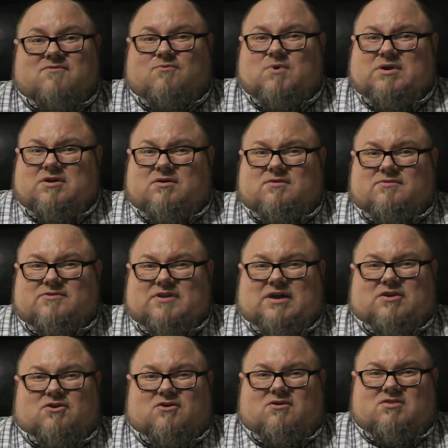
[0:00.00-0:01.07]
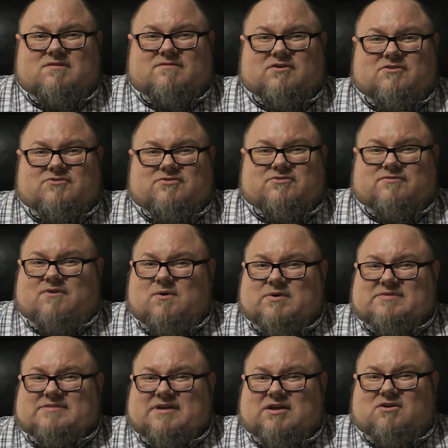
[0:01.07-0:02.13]
If Windows and early versions of
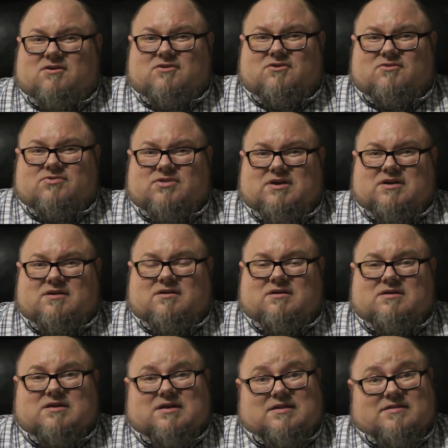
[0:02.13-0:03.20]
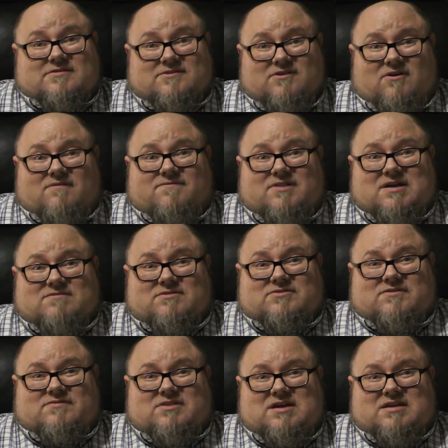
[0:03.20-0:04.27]
OS X aren't your thing, you can install flavors
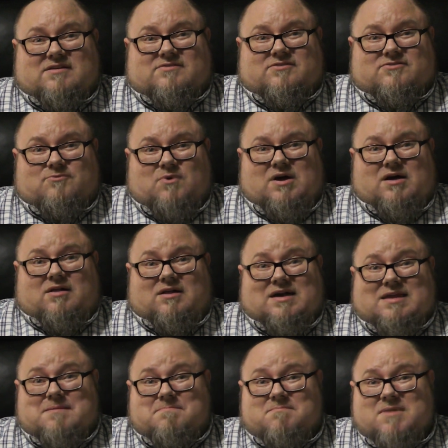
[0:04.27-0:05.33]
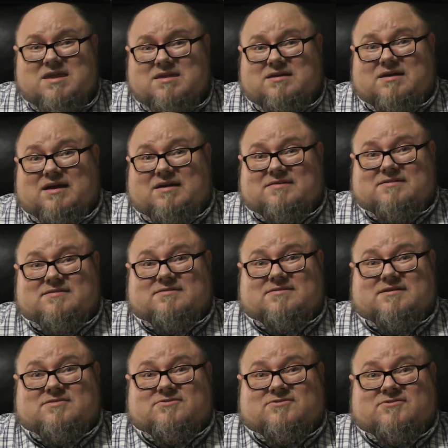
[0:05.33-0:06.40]
of Linux as well, and in many cases,
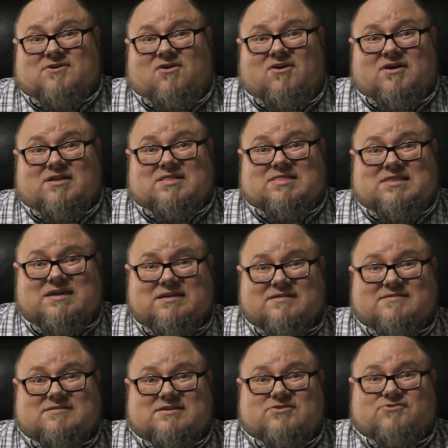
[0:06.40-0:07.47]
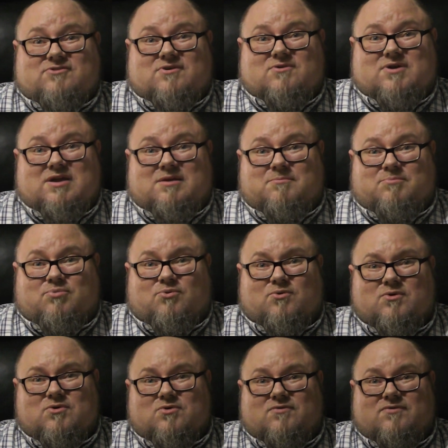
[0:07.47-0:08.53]
installing a Linux distro can
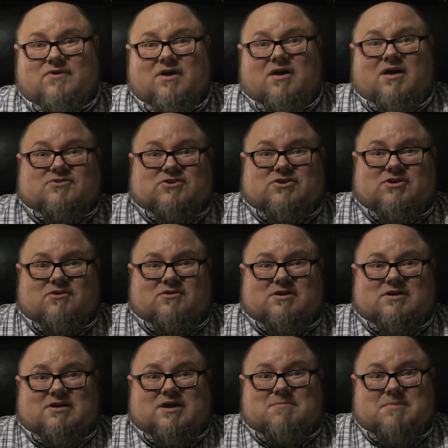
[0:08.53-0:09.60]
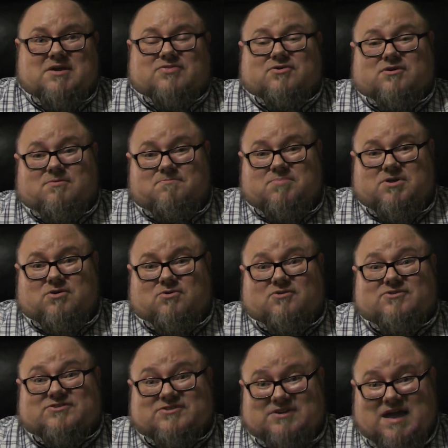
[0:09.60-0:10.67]
improve security and make the computer
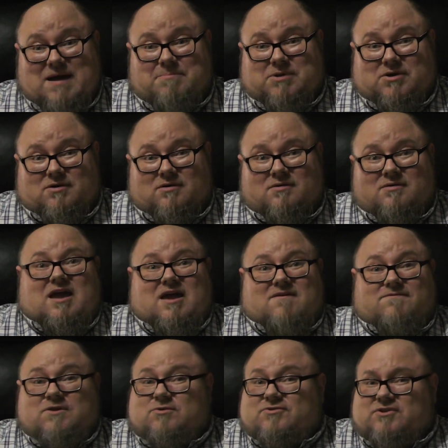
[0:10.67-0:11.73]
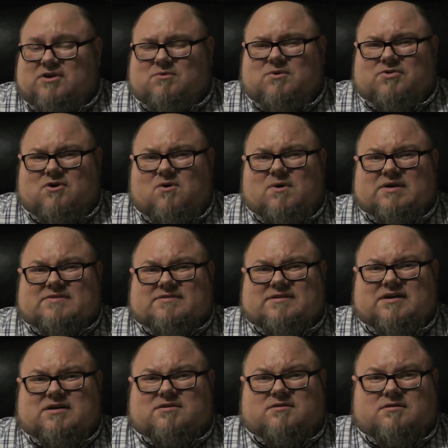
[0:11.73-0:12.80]
snappier. If you stick with OS
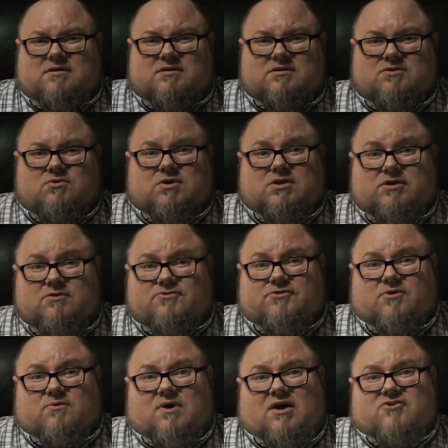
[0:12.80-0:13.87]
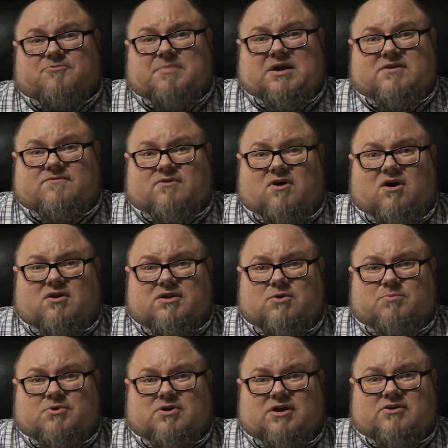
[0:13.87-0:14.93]
X, you can use GarageBand for audio
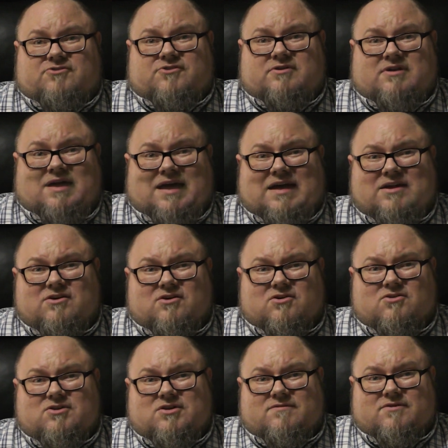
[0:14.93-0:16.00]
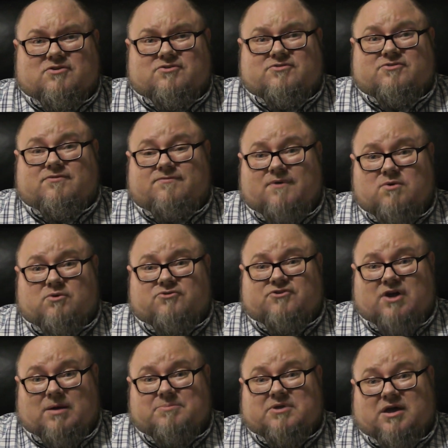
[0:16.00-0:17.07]
production and earlier versions of
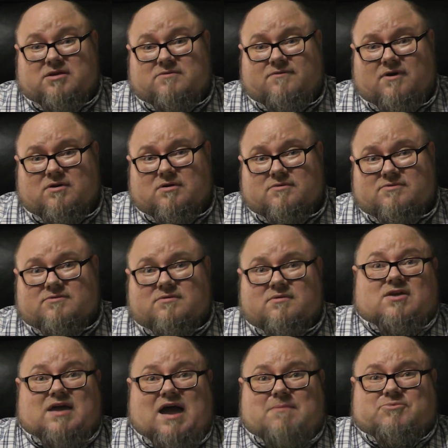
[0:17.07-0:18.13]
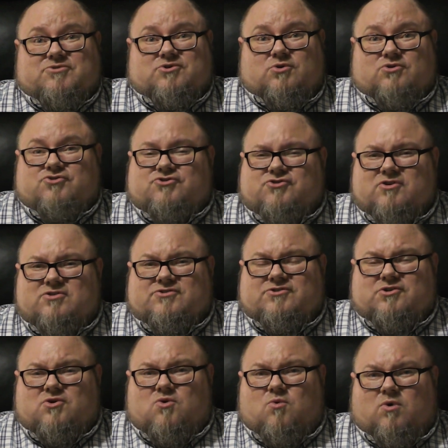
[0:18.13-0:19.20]
Photoshop to edit photos. The App Store should
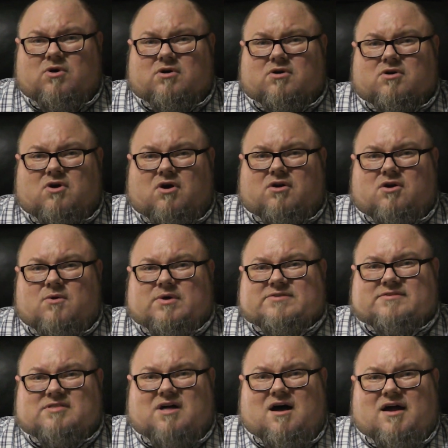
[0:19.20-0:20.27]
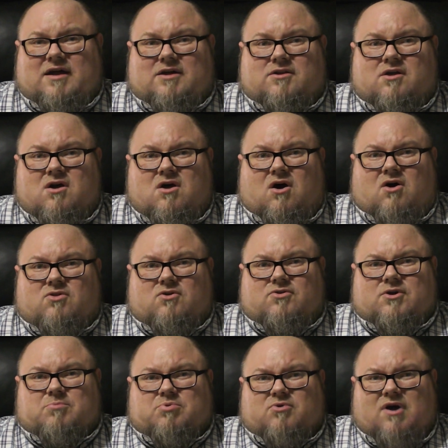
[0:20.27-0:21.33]
still work on OS Lion, although
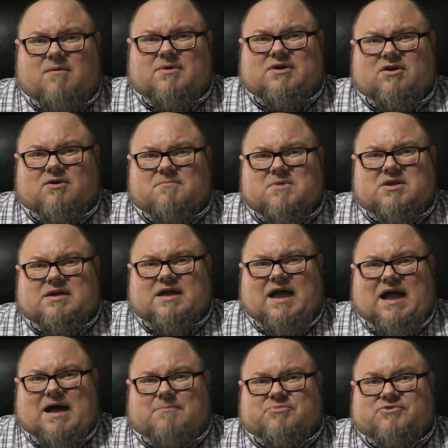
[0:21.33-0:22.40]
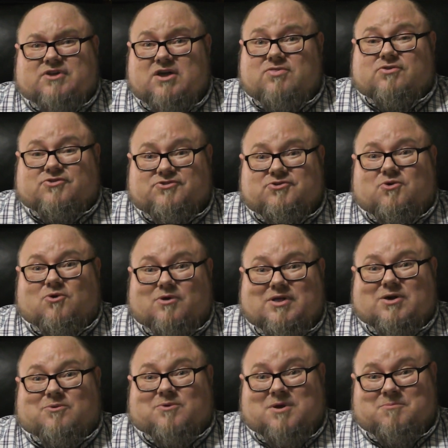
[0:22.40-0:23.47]
there probably aren't many apps in the store
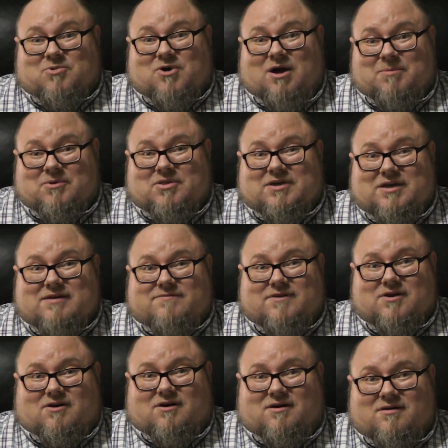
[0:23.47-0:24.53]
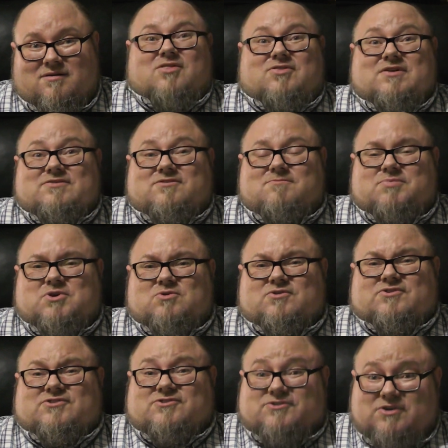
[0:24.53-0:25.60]
that'll run properly, if at all. These
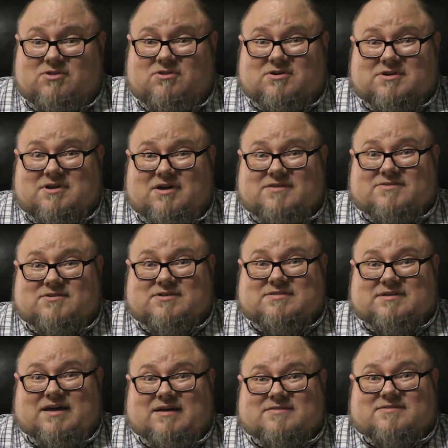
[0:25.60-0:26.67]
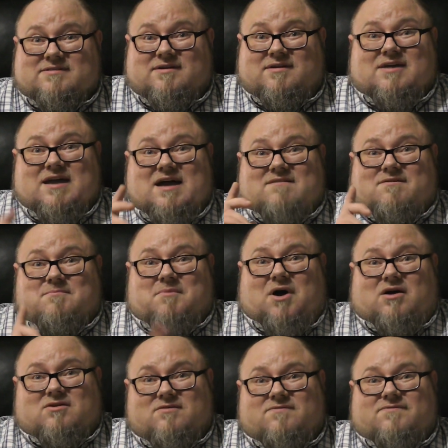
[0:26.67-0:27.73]
computers still look nice on a desk, they have a
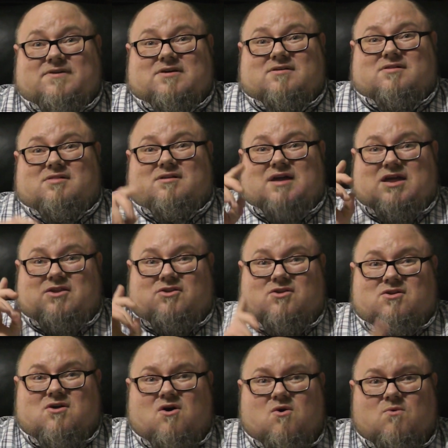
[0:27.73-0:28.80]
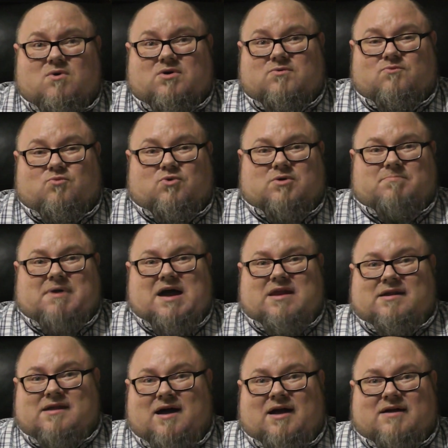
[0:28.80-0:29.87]
modern feel, and no one would bat
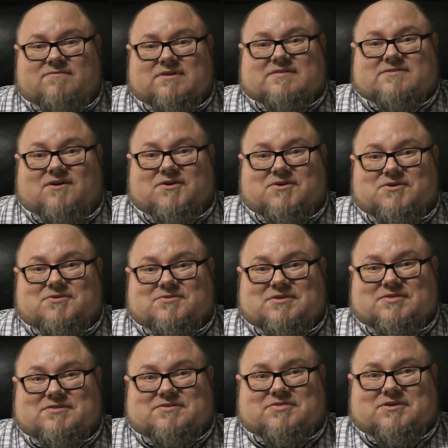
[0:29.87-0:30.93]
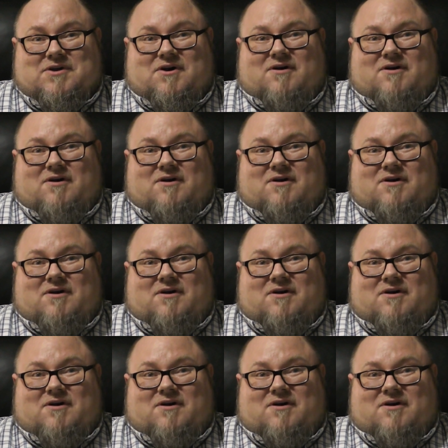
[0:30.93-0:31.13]
an eye if they saw you using this at the